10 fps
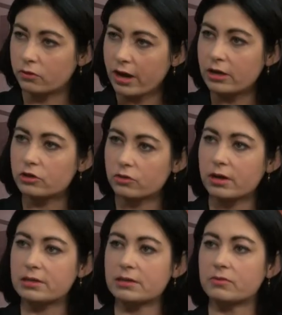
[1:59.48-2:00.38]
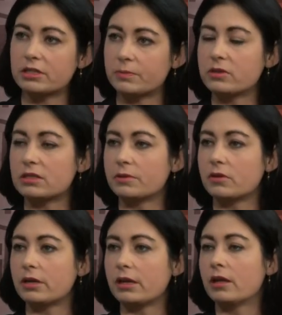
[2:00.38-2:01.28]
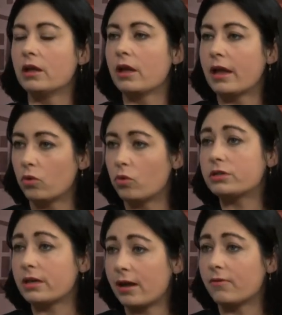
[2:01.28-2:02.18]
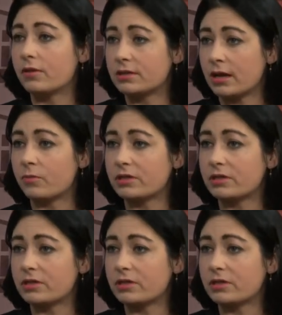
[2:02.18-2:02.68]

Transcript: great trust and responsibility and ought to have the same